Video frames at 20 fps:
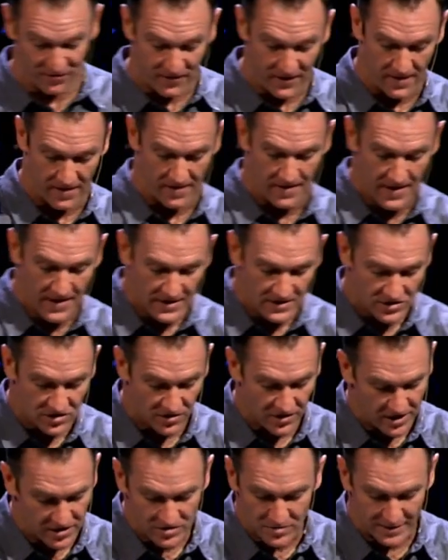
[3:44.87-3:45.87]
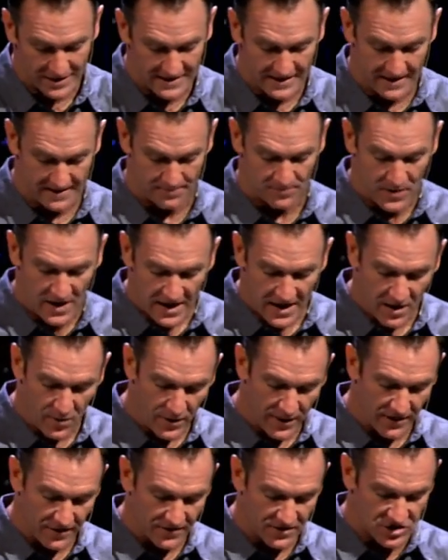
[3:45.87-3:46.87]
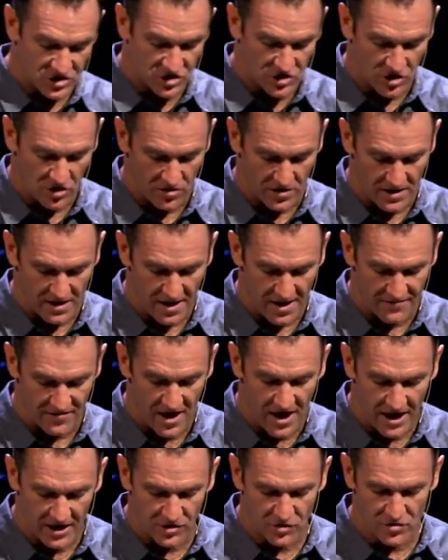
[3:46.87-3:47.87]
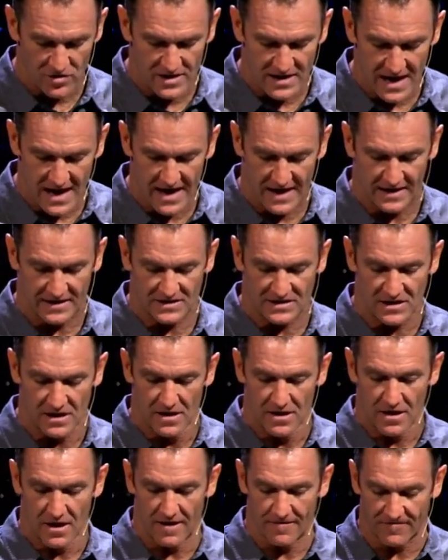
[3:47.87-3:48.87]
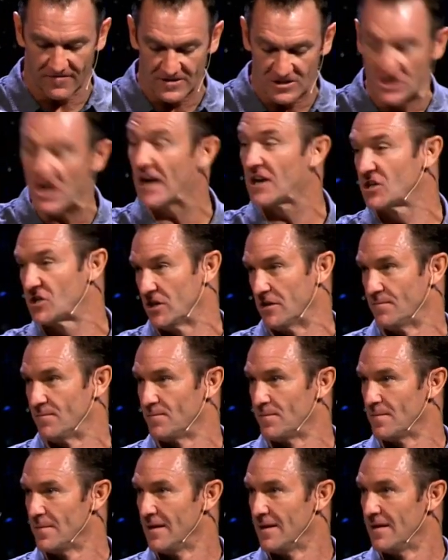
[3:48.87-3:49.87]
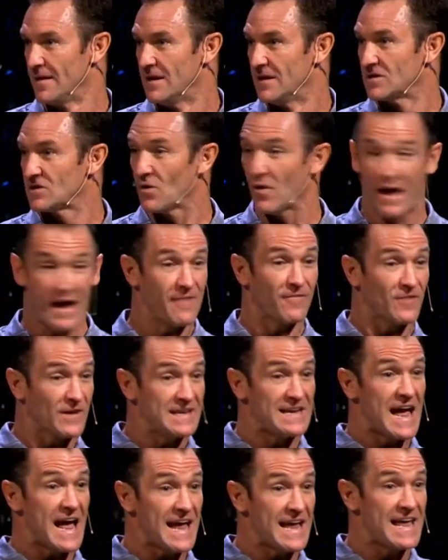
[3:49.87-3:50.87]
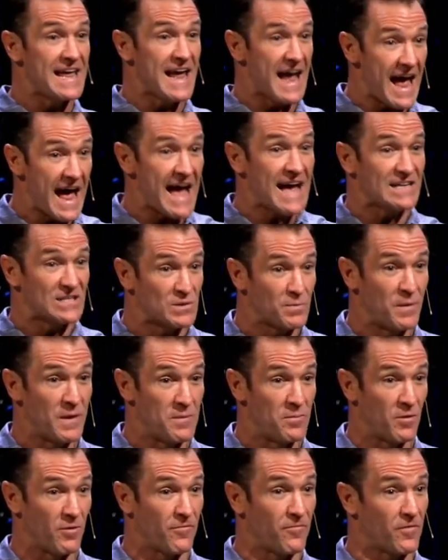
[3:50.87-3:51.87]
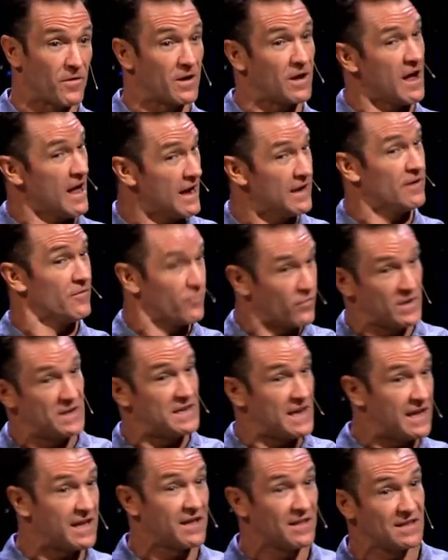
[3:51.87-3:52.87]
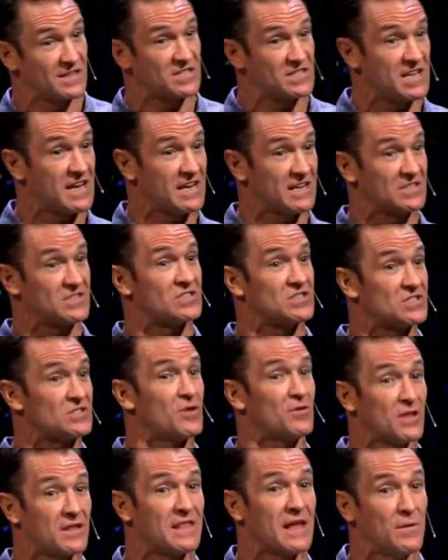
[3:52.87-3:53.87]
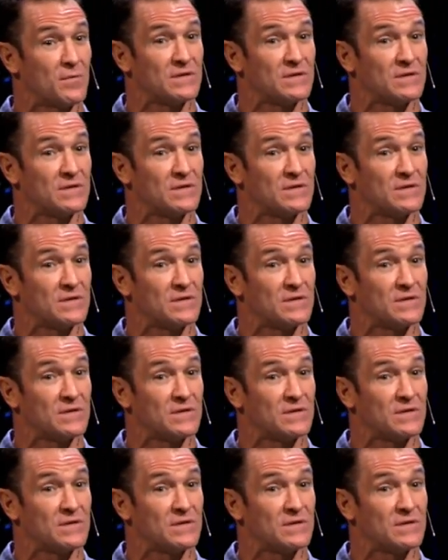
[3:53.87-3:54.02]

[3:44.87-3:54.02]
fear. So here's what he did. He went on this journey of 100 days of rejection. So every day he asked people for kind of ridiculous things so that they